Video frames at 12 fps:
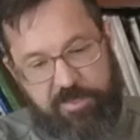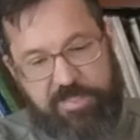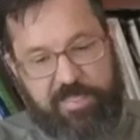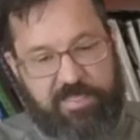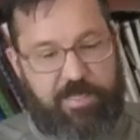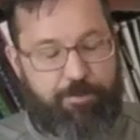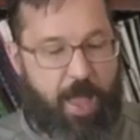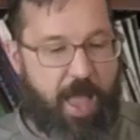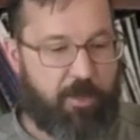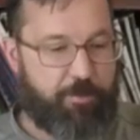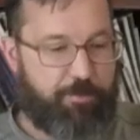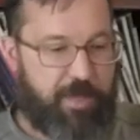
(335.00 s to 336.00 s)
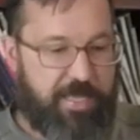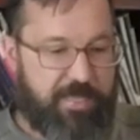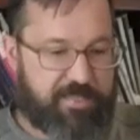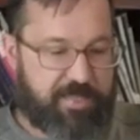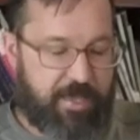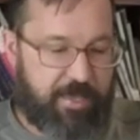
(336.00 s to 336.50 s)
to 60 pound
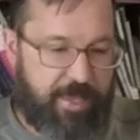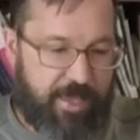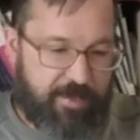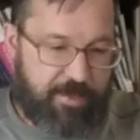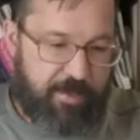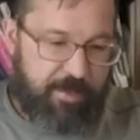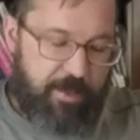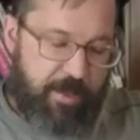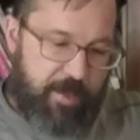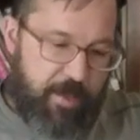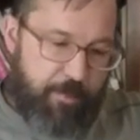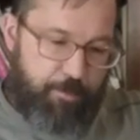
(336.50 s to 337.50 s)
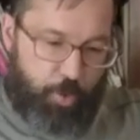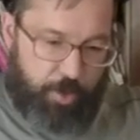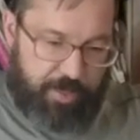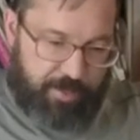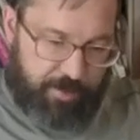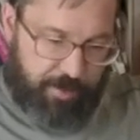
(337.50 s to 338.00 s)
beast, and
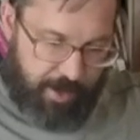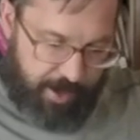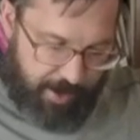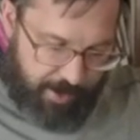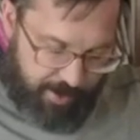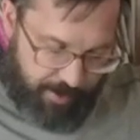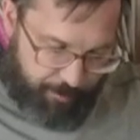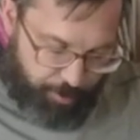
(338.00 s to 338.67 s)
putting a